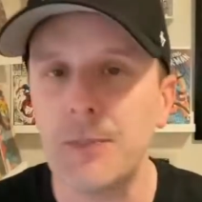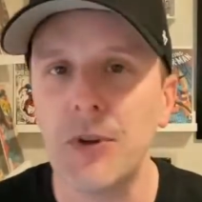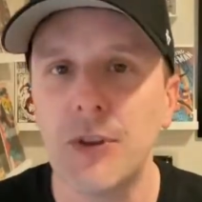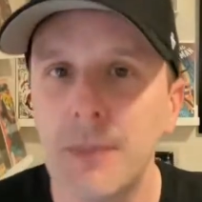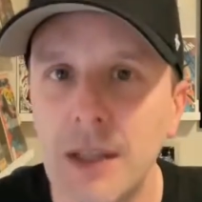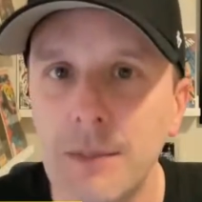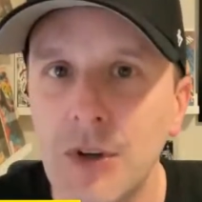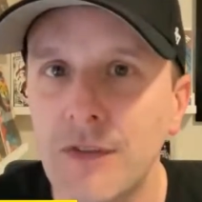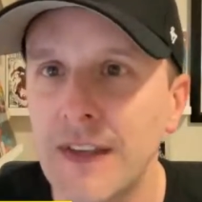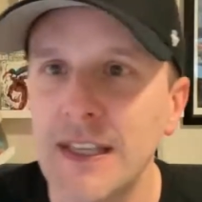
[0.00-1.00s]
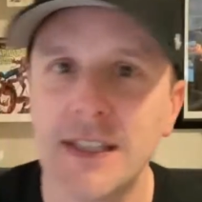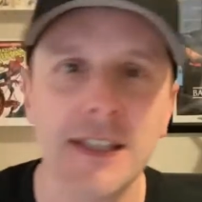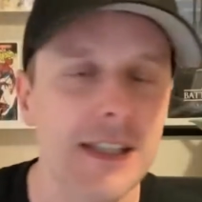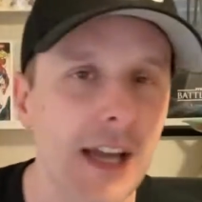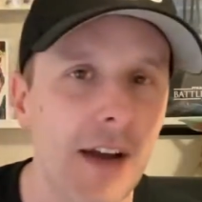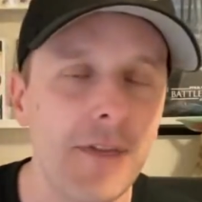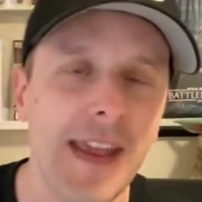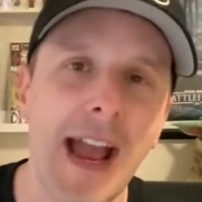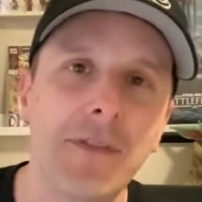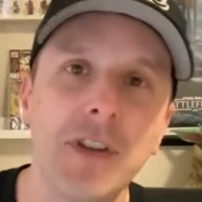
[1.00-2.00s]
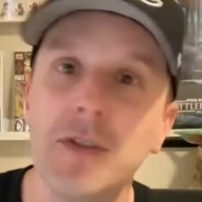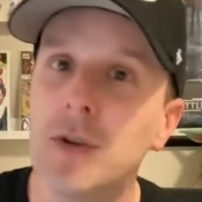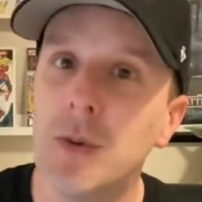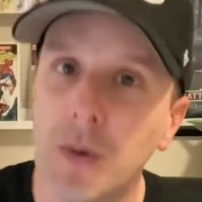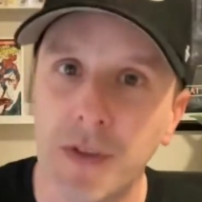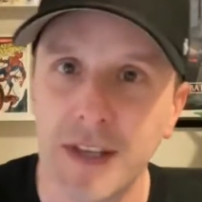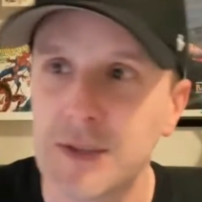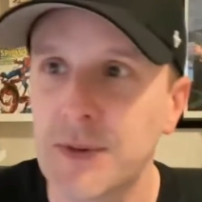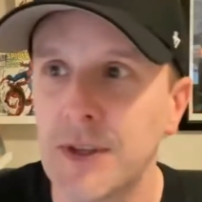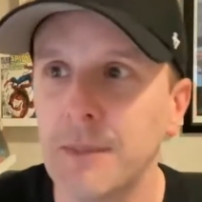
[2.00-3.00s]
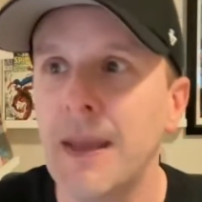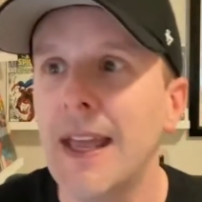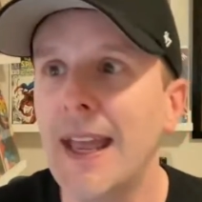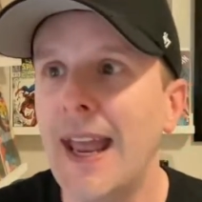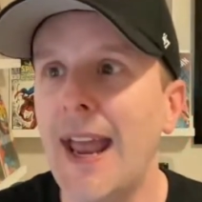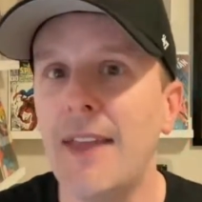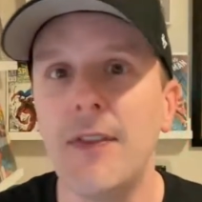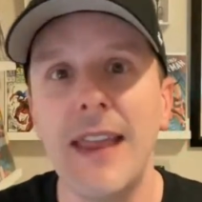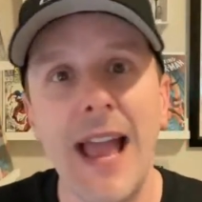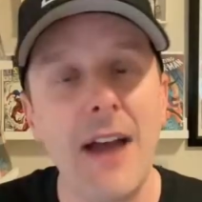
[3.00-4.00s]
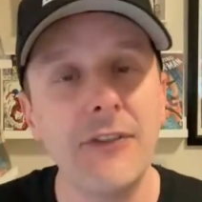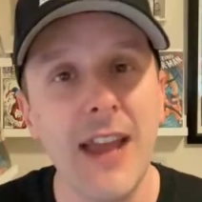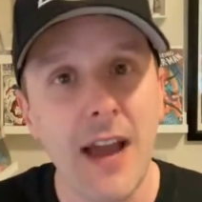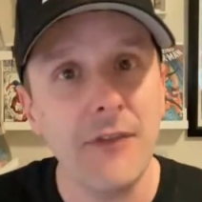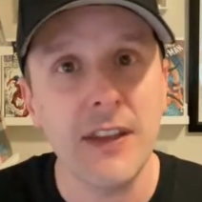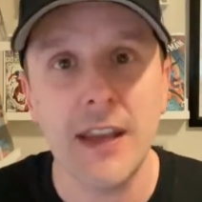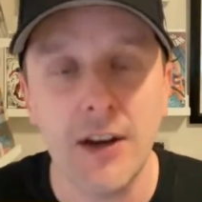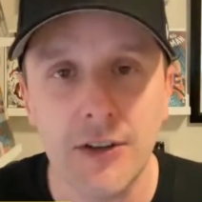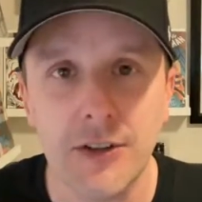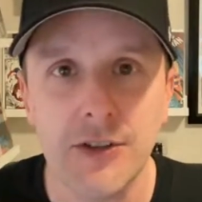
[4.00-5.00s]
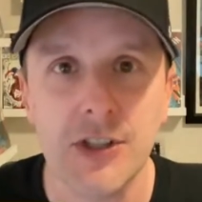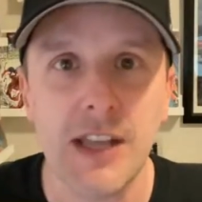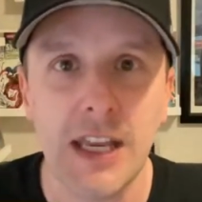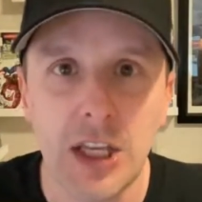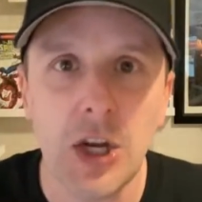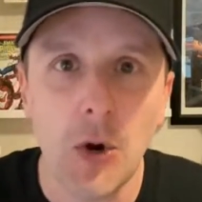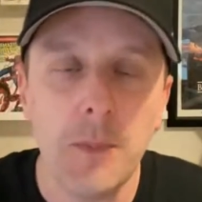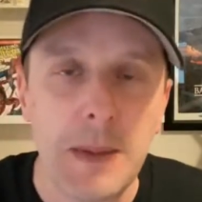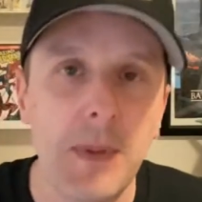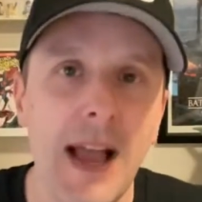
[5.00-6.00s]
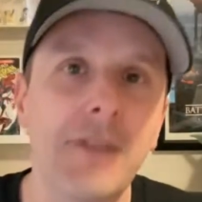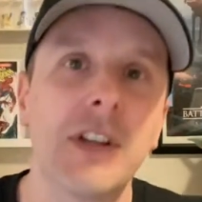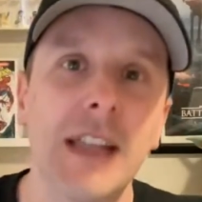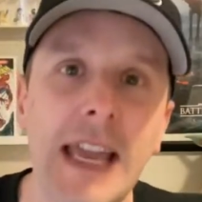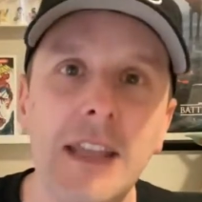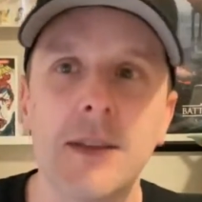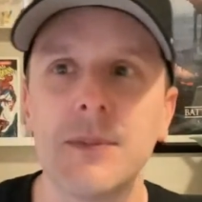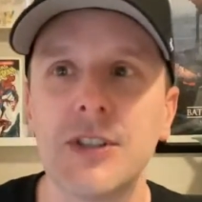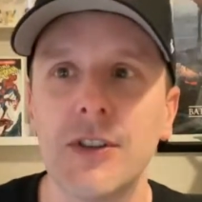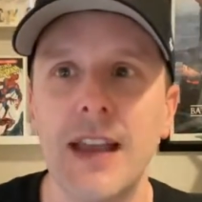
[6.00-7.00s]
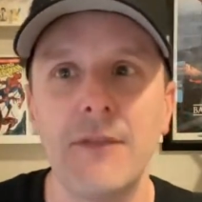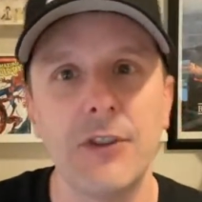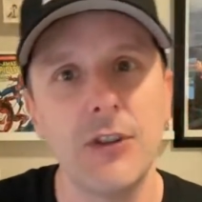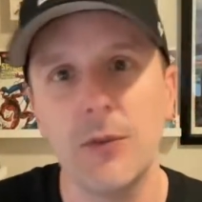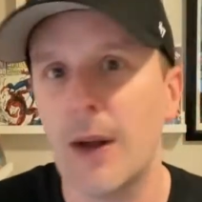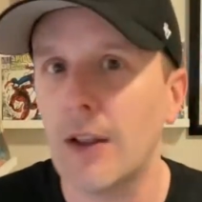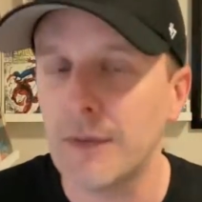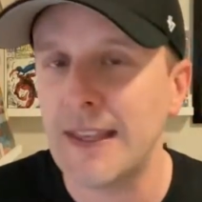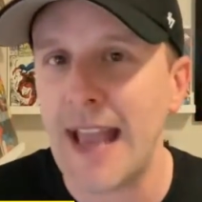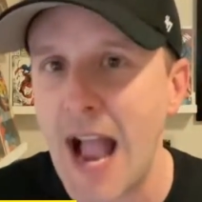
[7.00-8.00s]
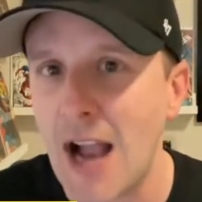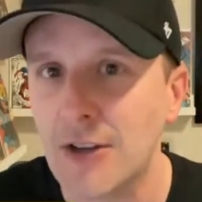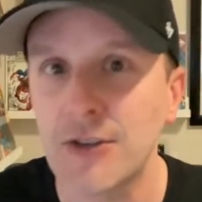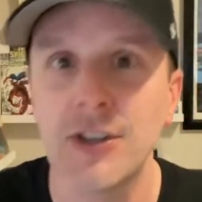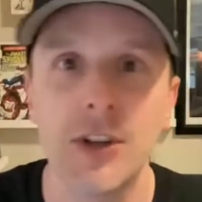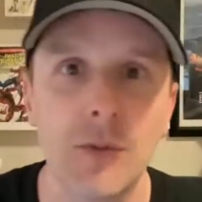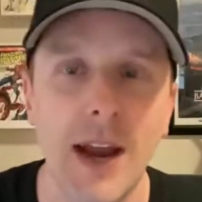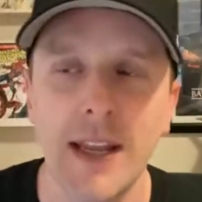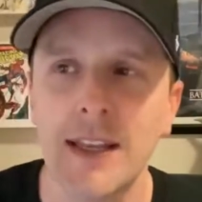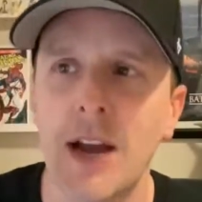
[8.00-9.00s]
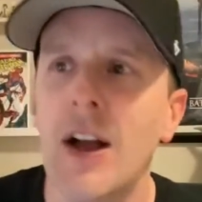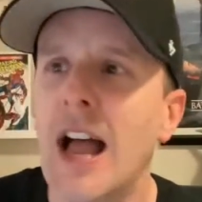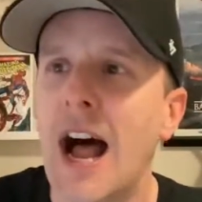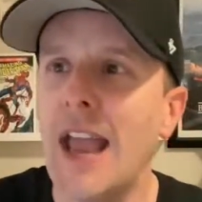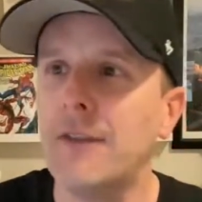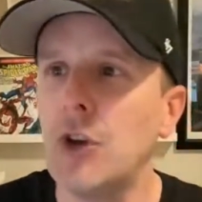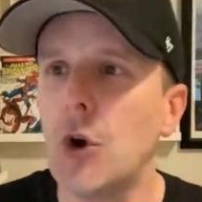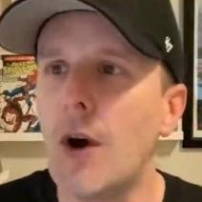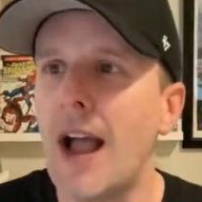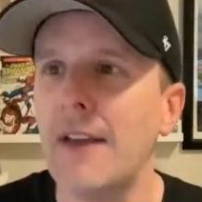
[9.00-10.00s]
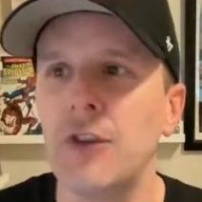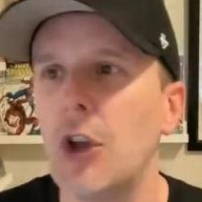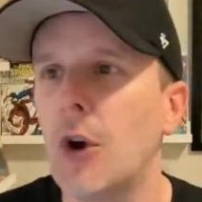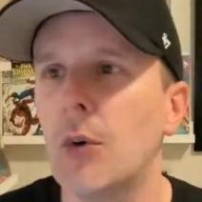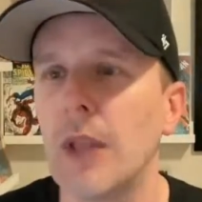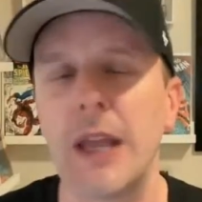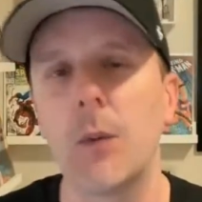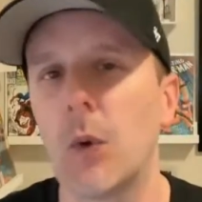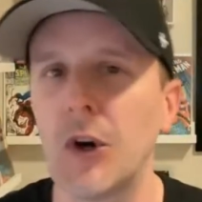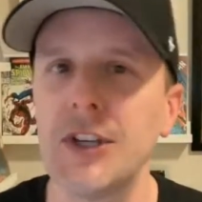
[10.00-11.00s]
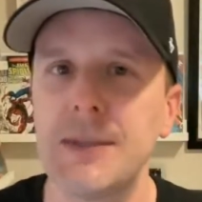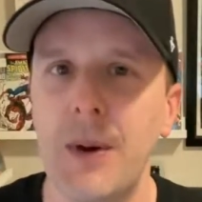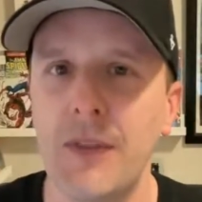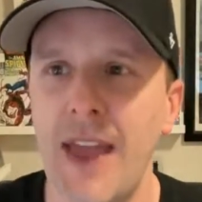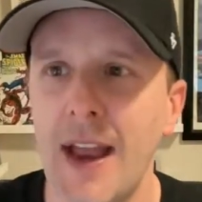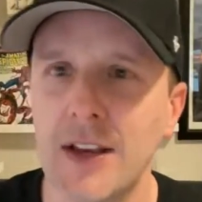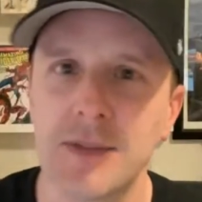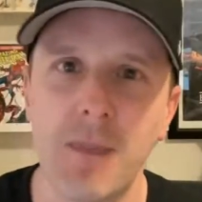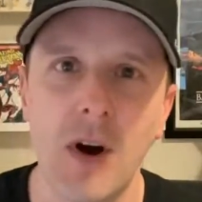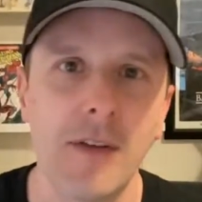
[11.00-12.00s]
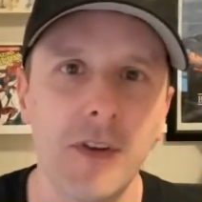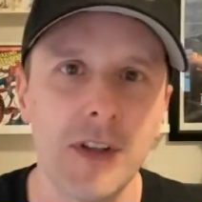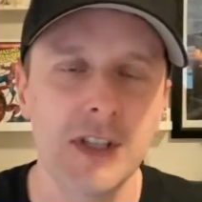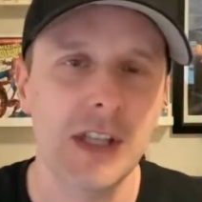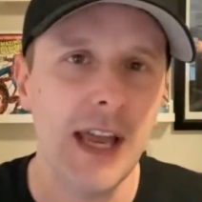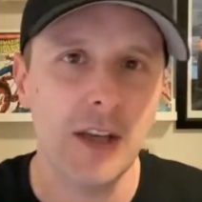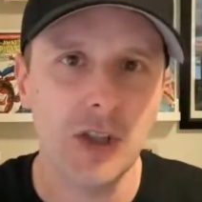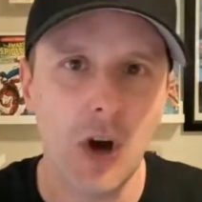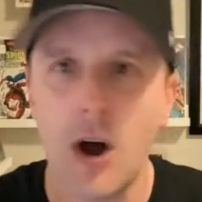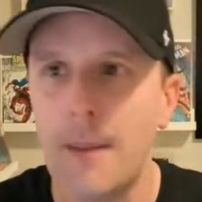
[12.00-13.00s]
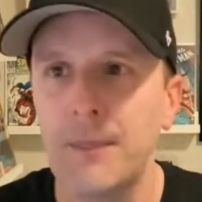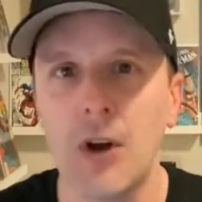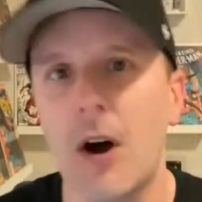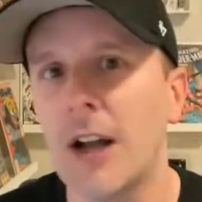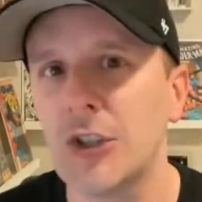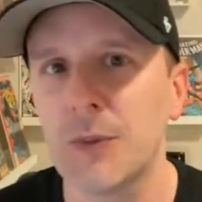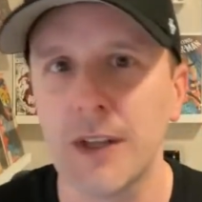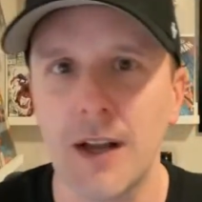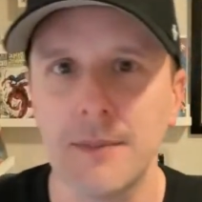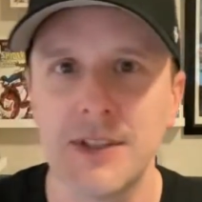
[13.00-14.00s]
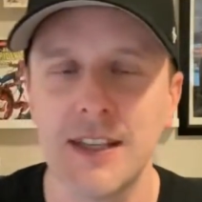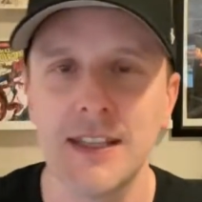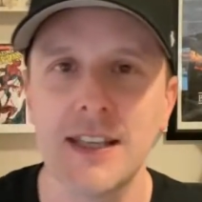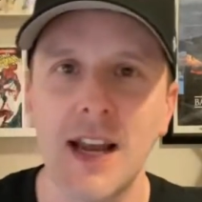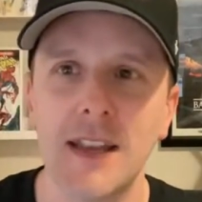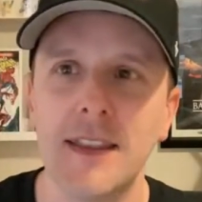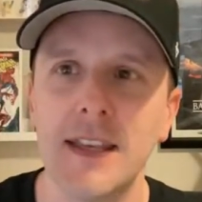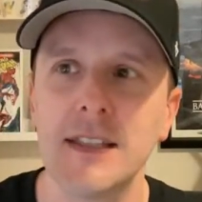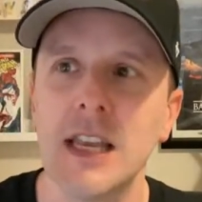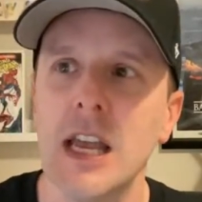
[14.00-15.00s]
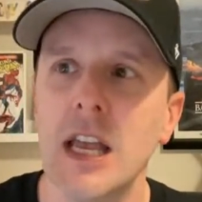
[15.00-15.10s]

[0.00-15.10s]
to put them in the movies and stuff. They have to do cool things with them. And they have to have the characters like, you know, people have to like them. So they have to do well on the actors and the writing. Now, I have no, I have no like worries about that because Marvel is like top notch when it comes to these kind of things.